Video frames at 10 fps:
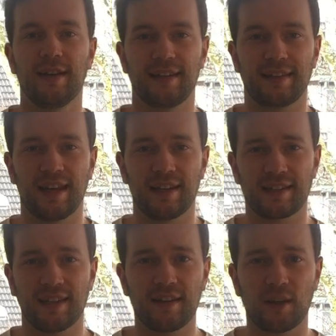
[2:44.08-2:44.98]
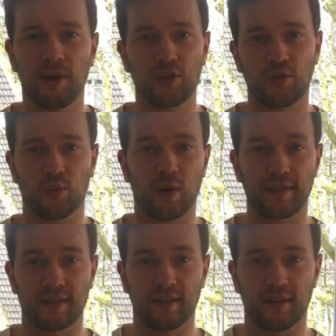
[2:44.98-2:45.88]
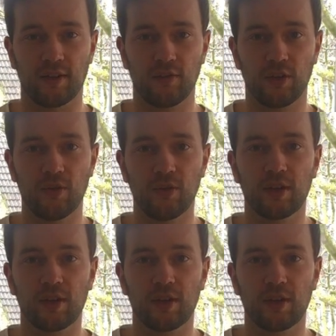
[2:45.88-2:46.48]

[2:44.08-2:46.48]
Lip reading: that KellySlater mentioned once in an interview.